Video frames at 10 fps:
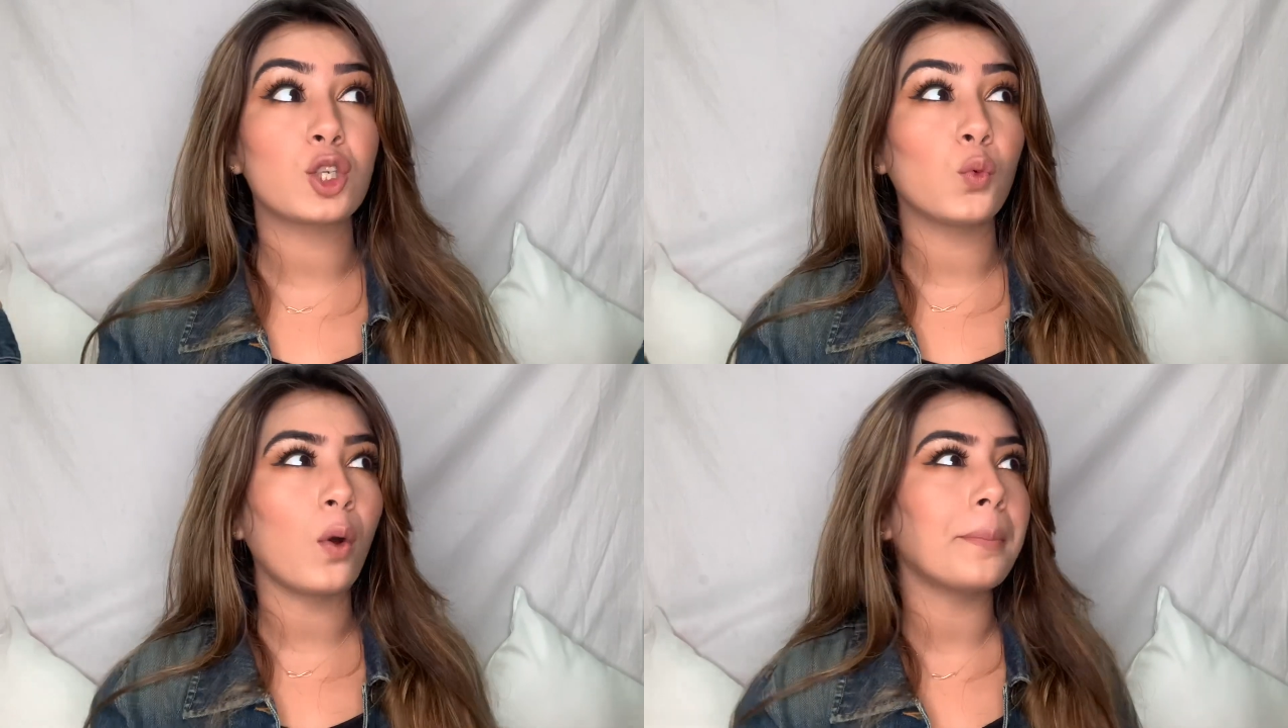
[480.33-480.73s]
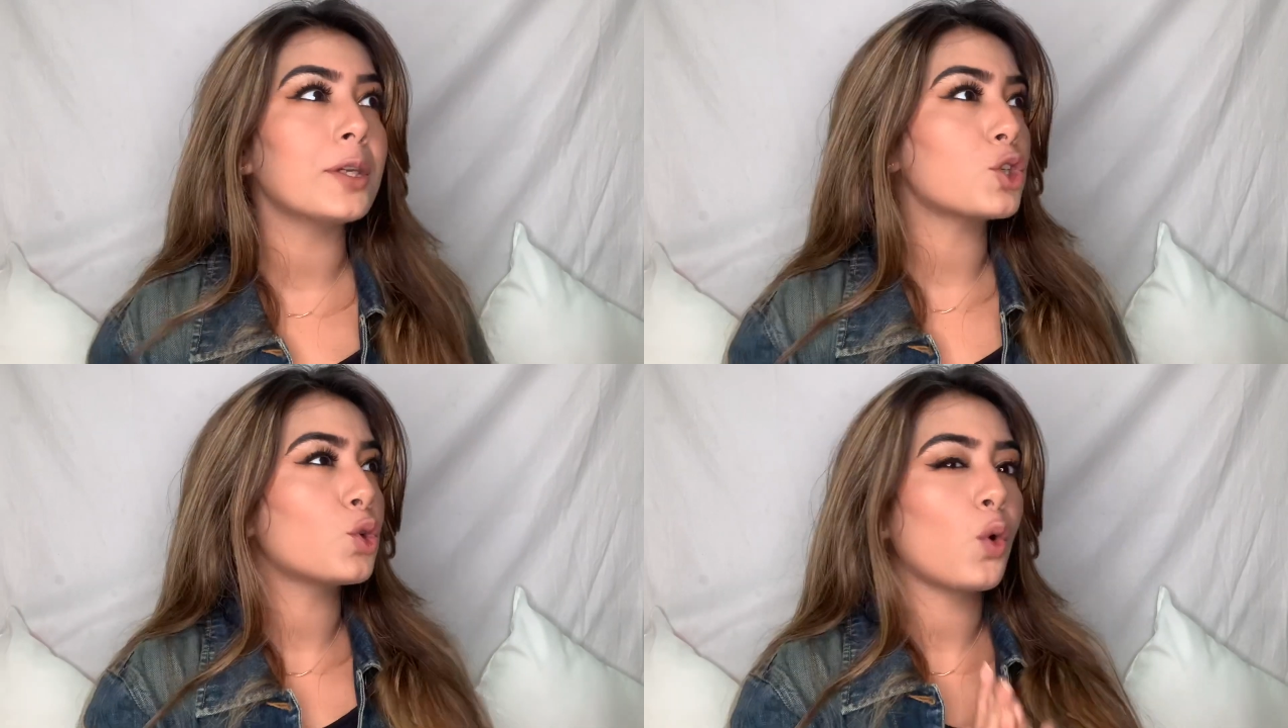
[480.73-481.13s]
Do you want me
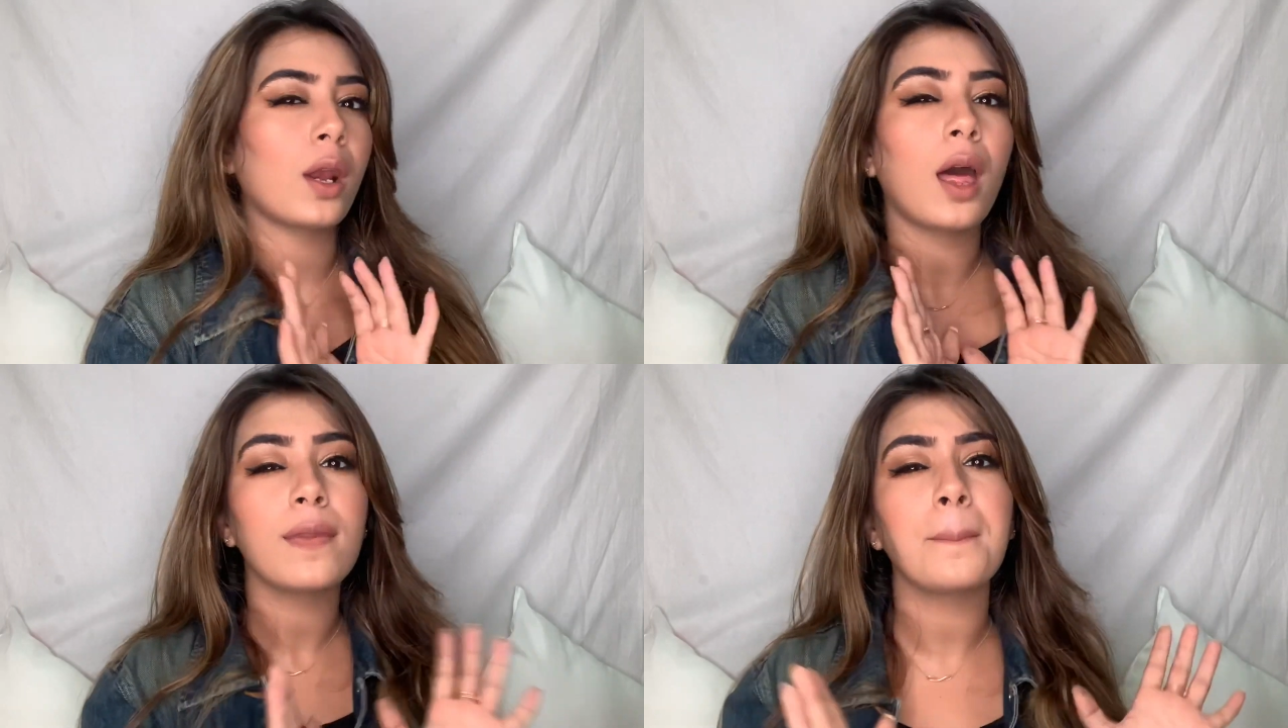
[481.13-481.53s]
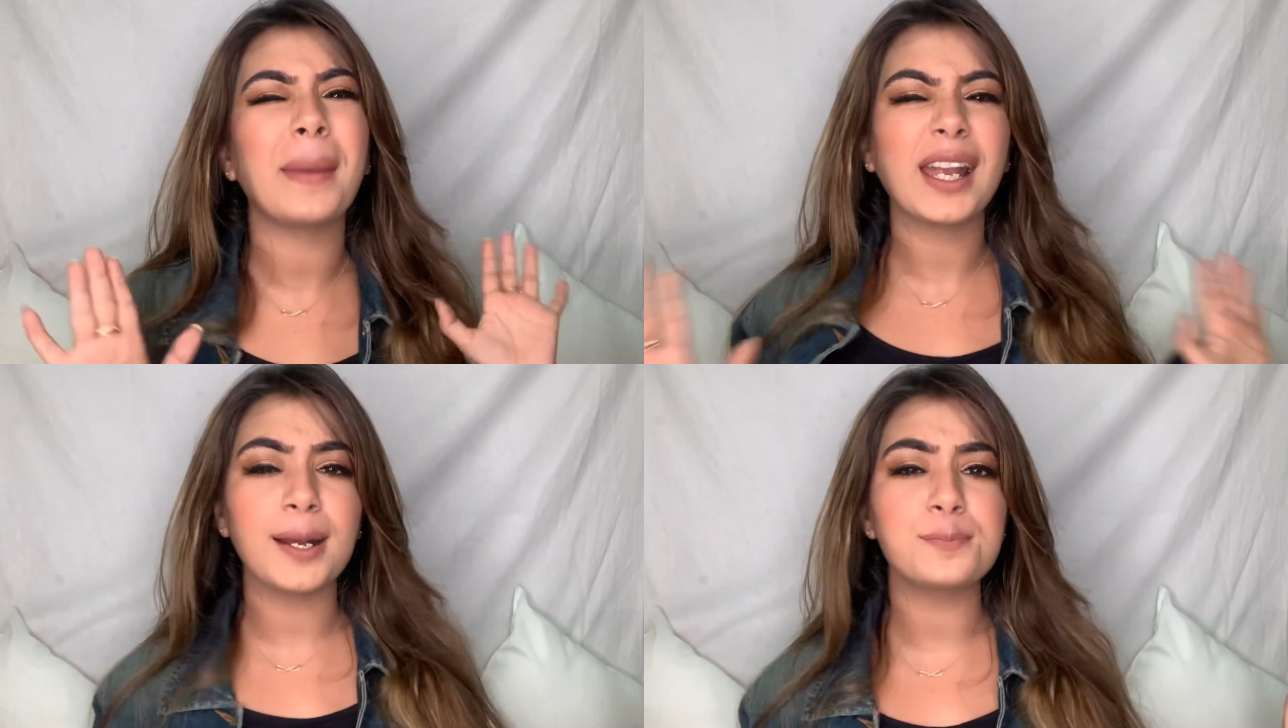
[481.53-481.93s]
to do another
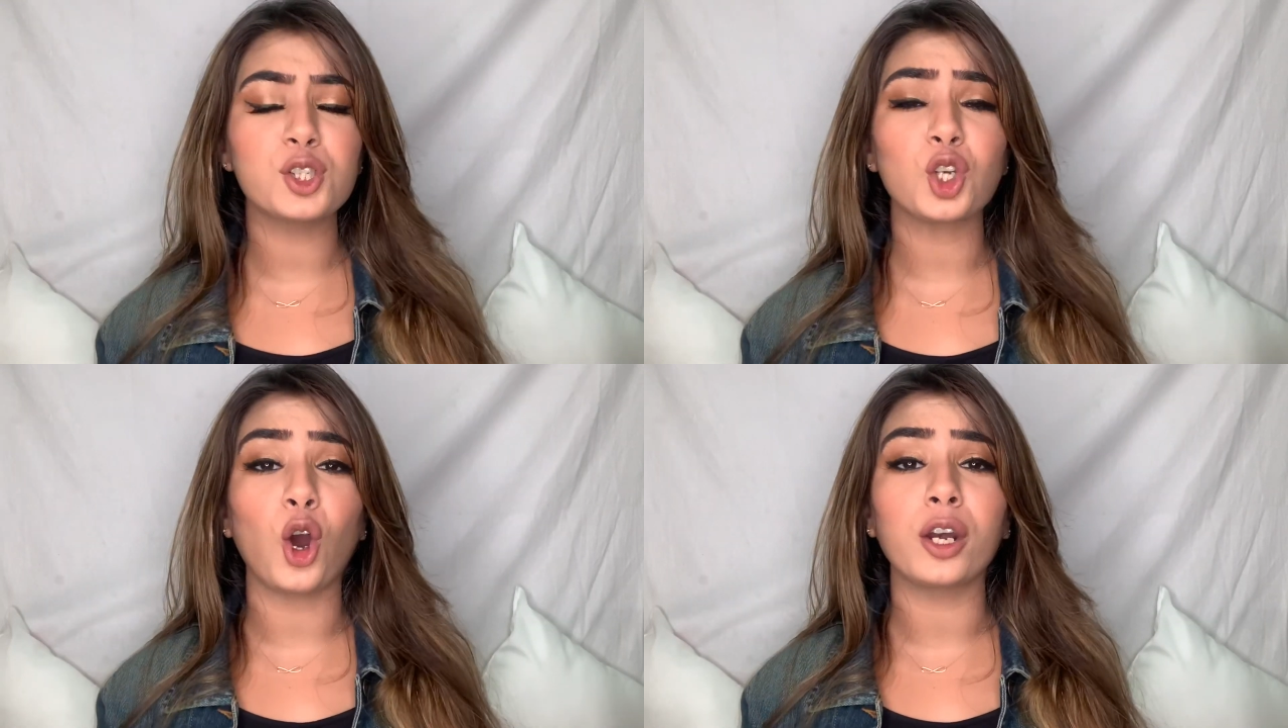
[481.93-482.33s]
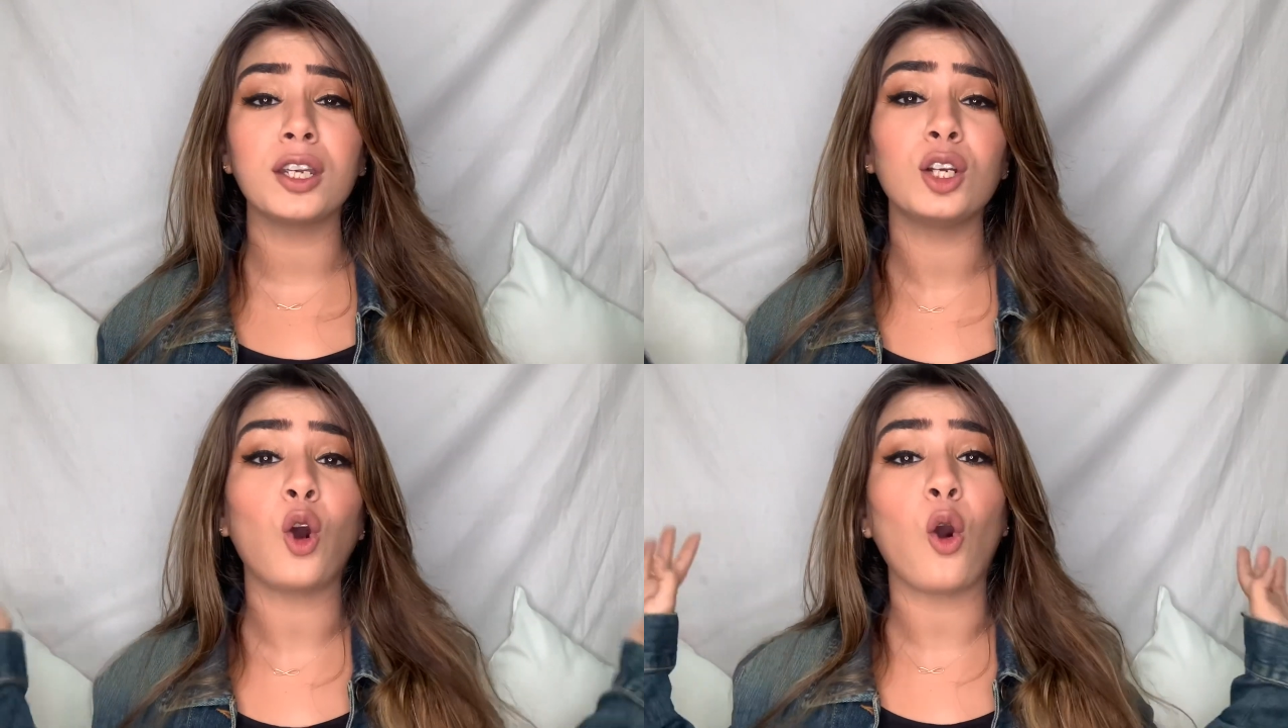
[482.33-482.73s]
makeup
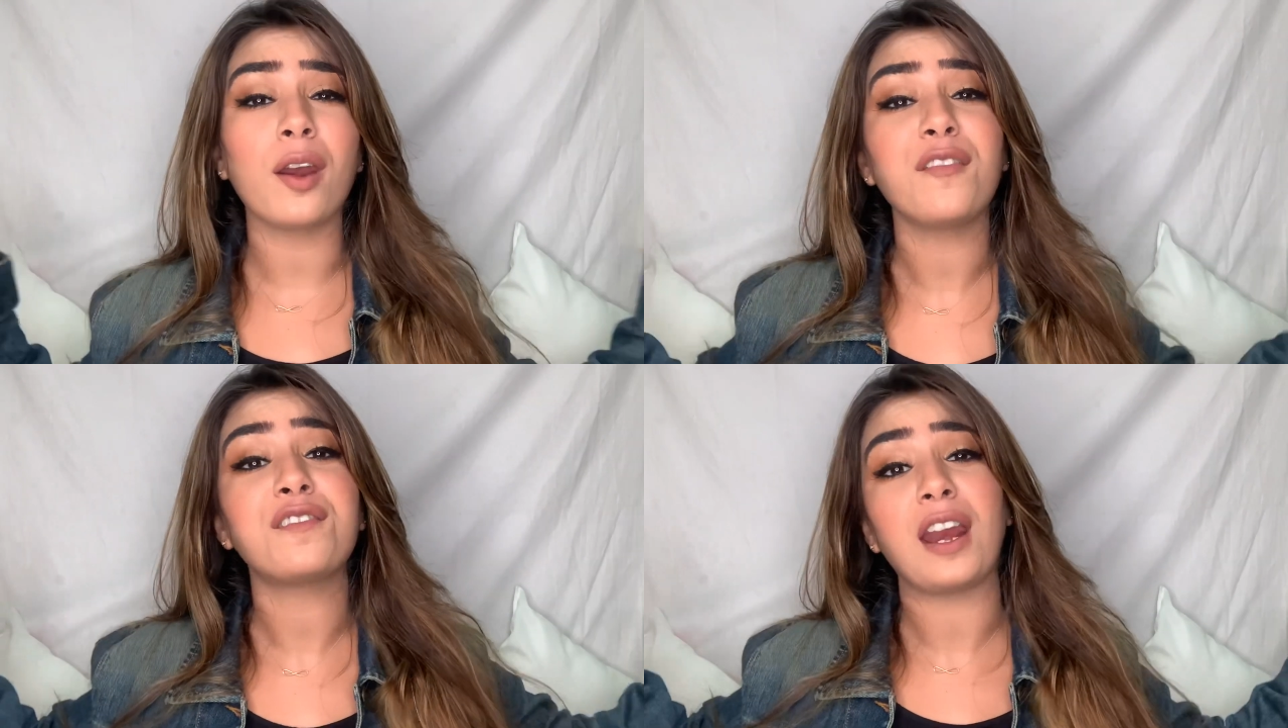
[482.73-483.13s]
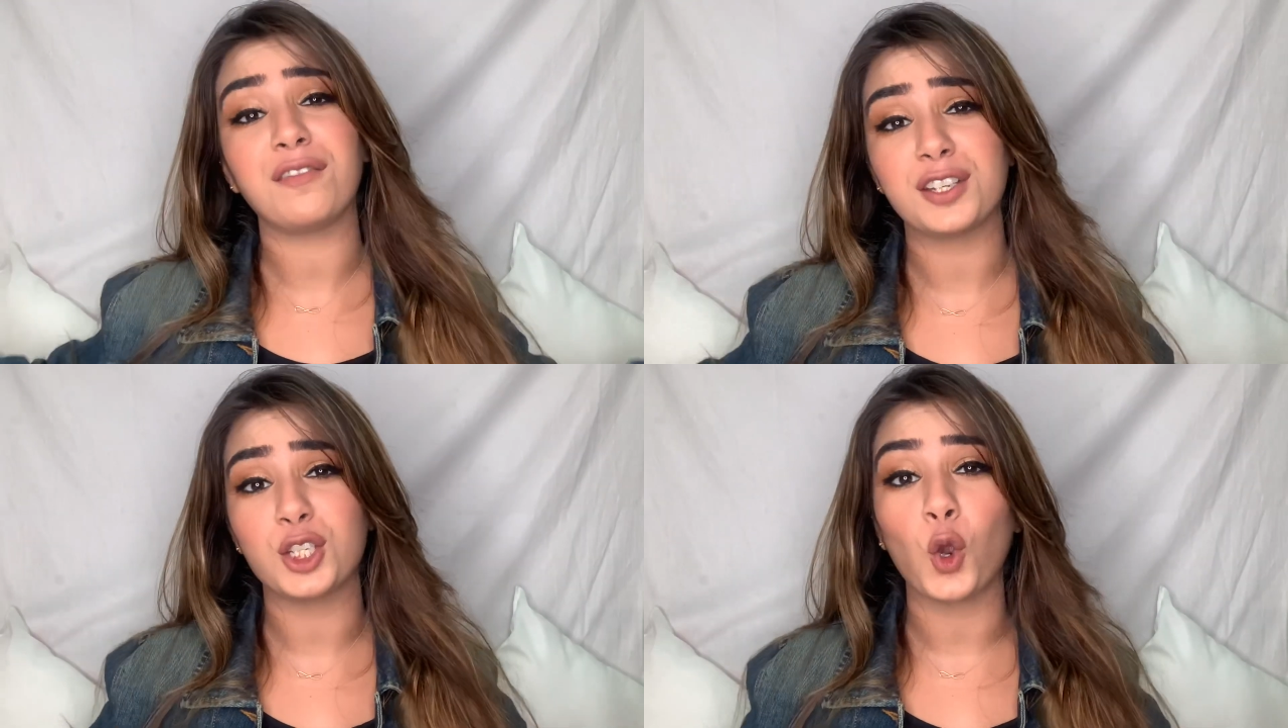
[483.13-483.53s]
tutorial or a fun
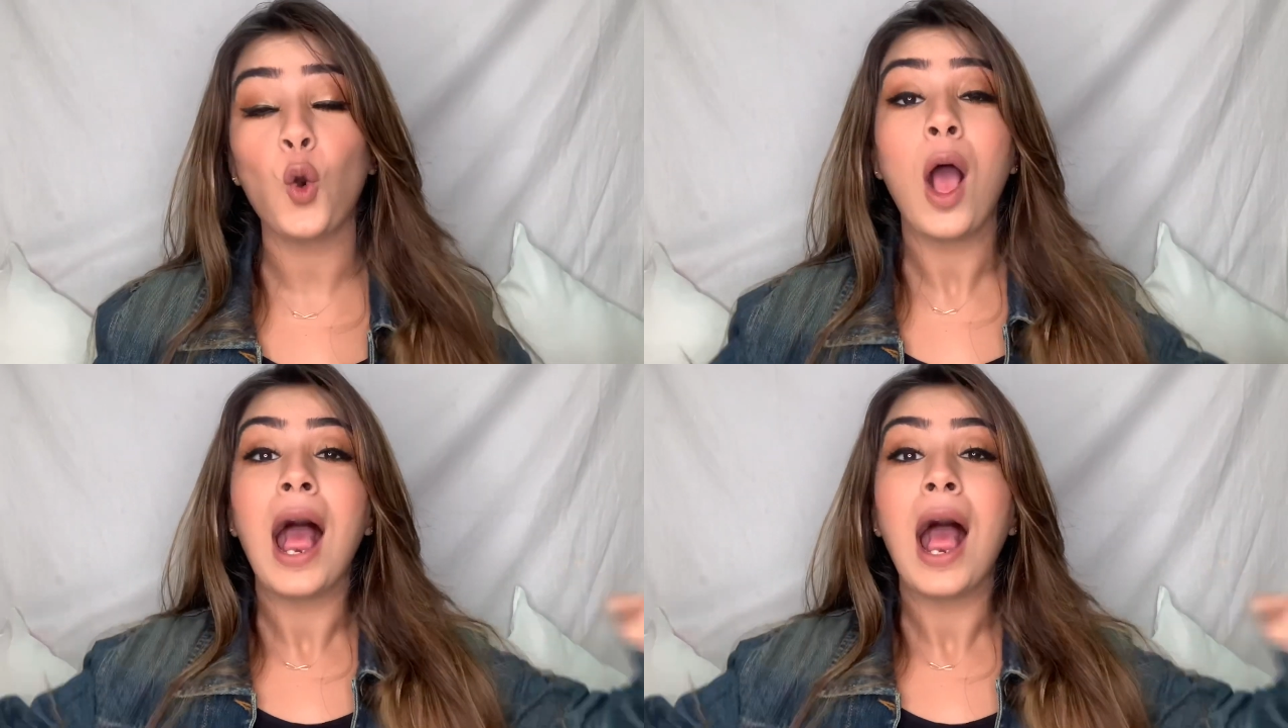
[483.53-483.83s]
video?